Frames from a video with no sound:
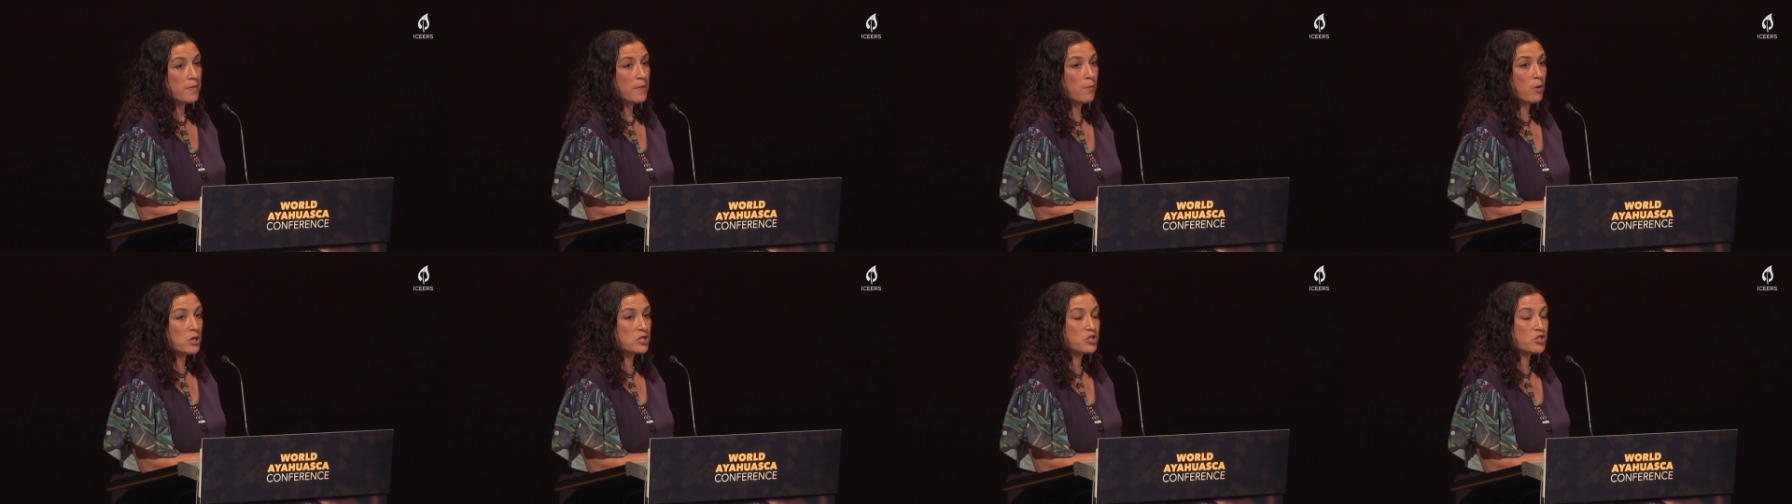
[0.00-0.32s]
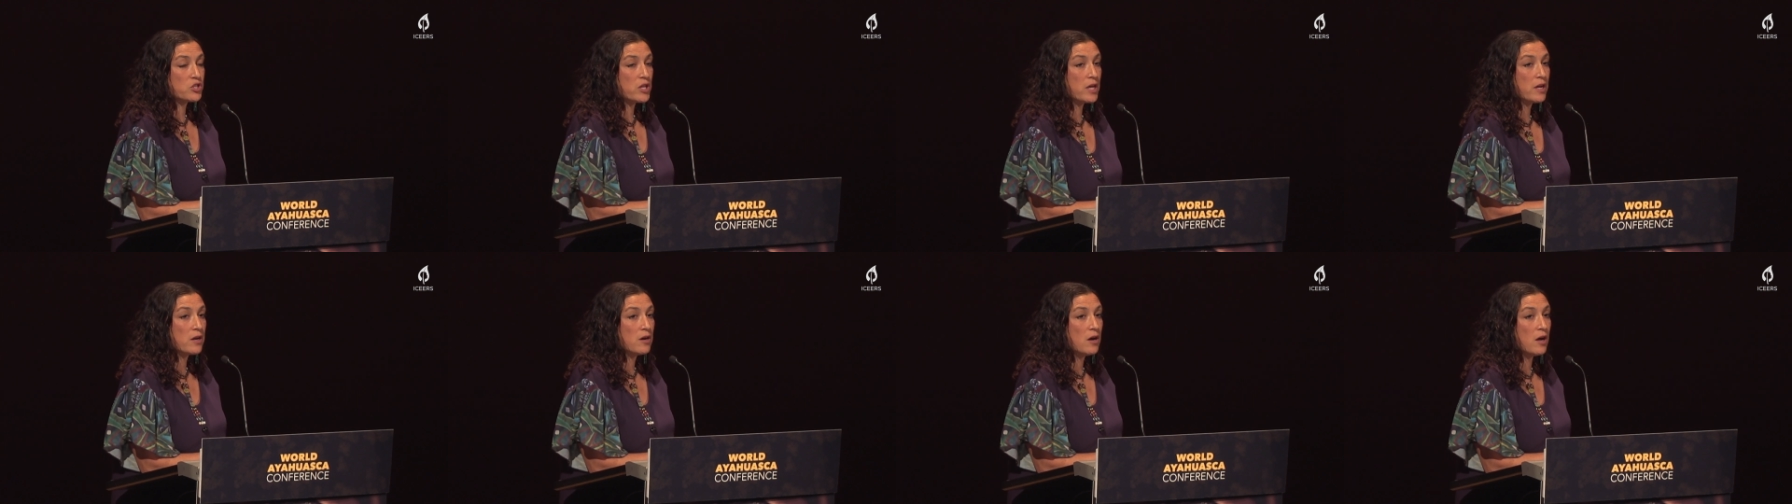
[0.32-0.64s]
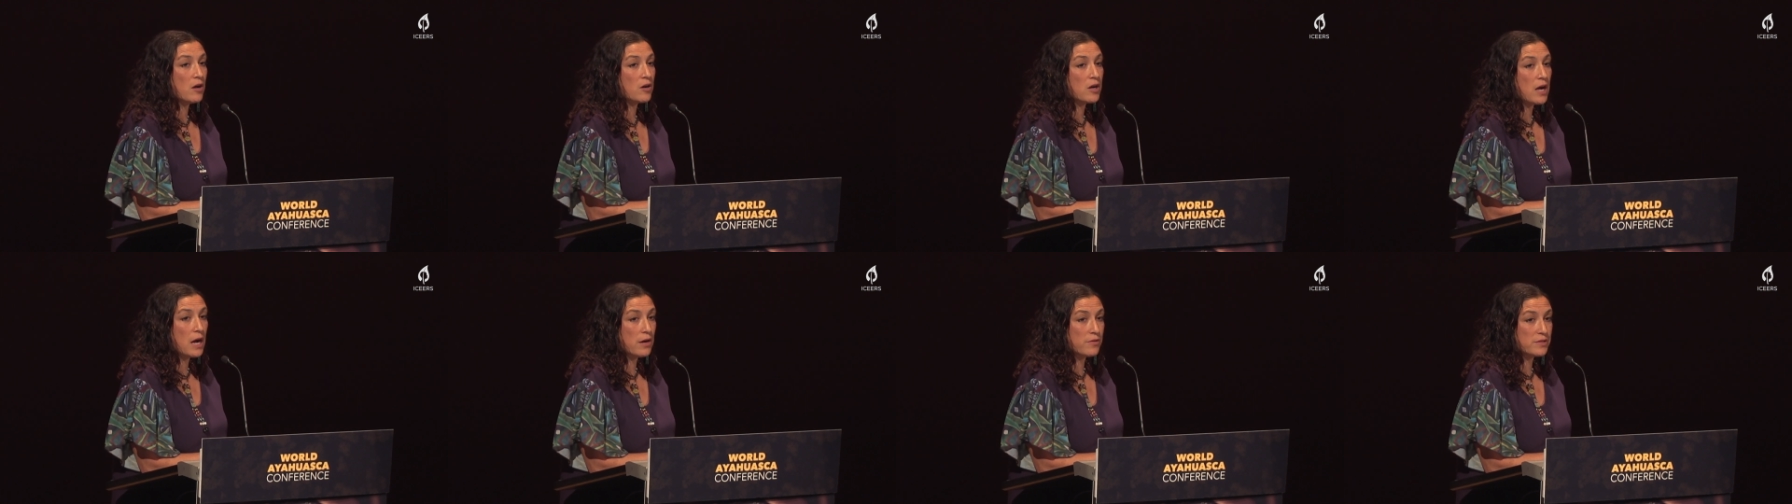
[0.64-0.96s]
which they
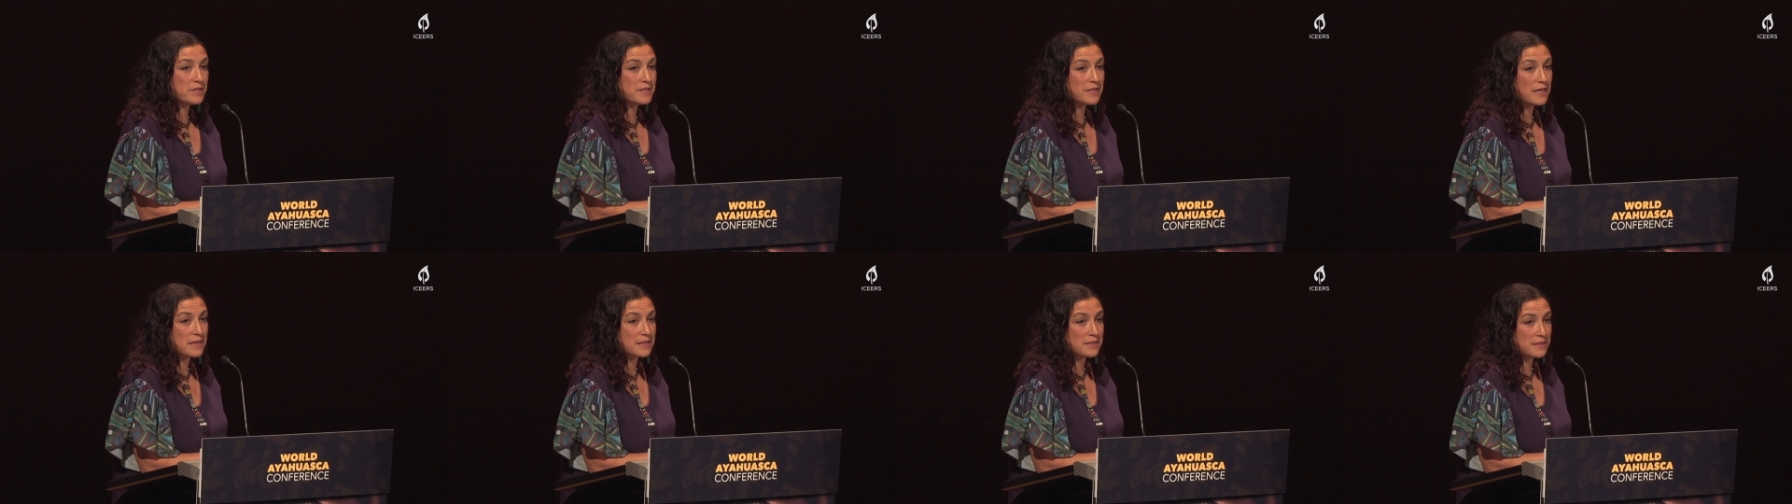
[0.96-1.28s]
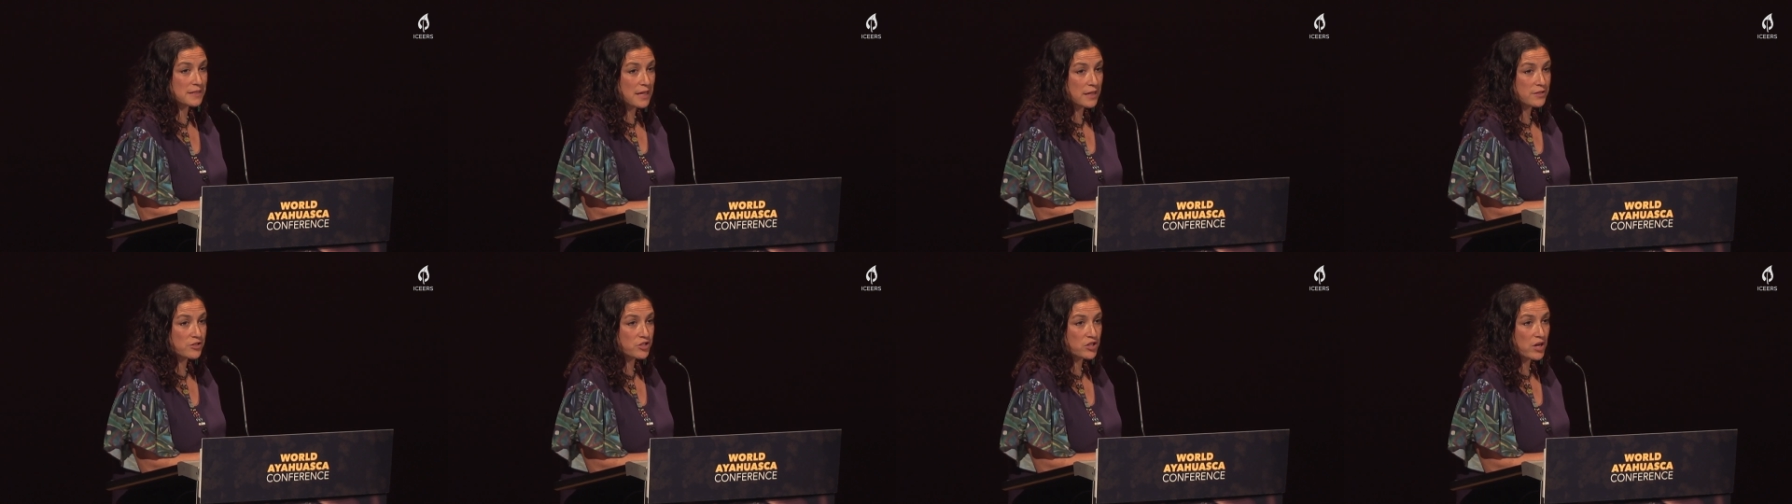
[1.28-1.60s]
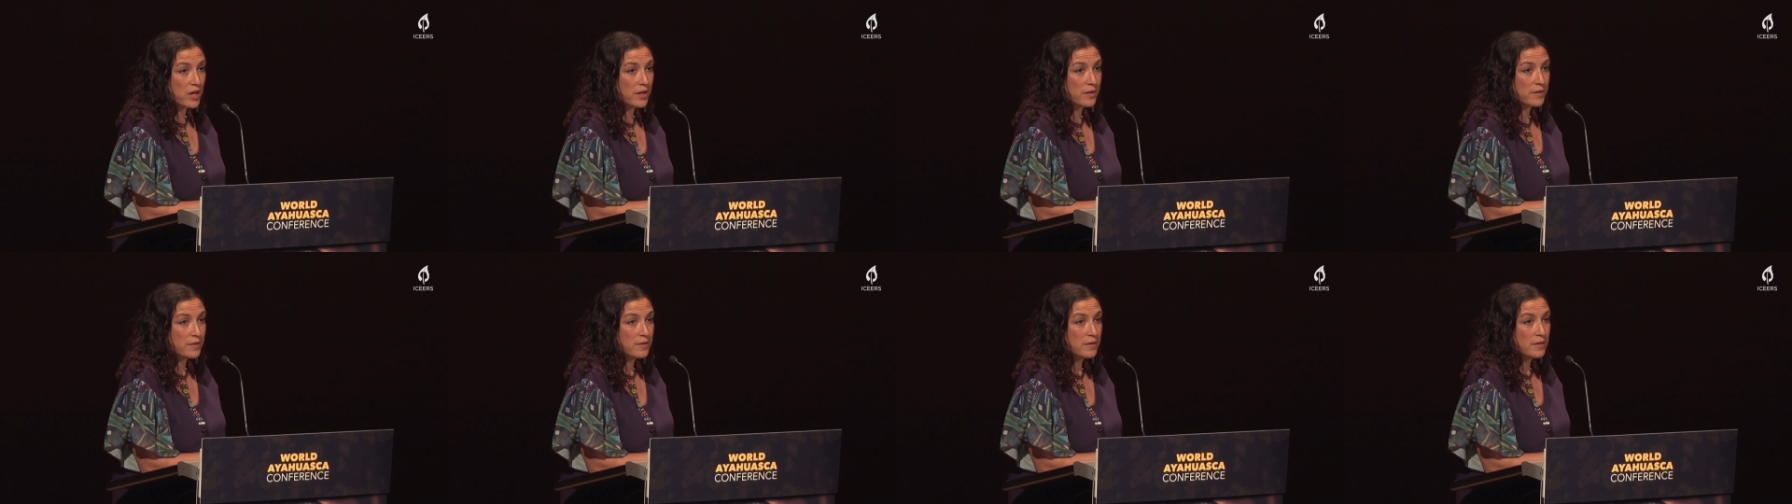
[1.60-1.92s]
call
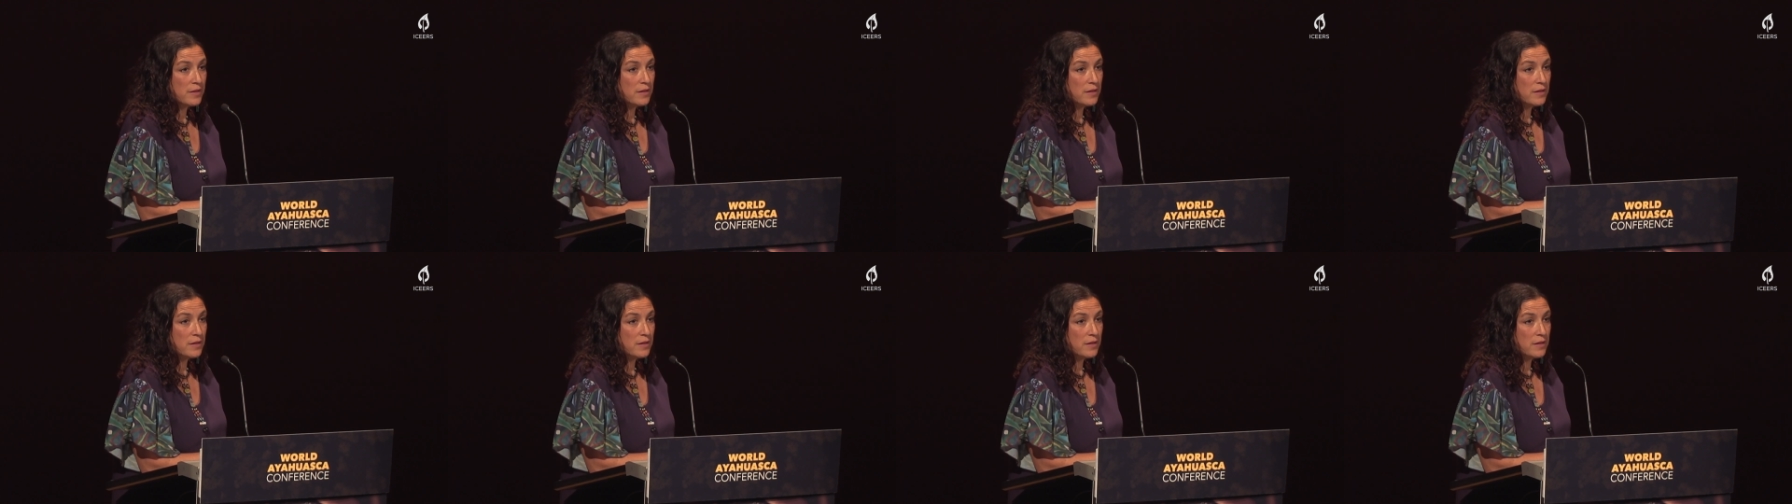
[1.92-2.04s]
Kausaksacha.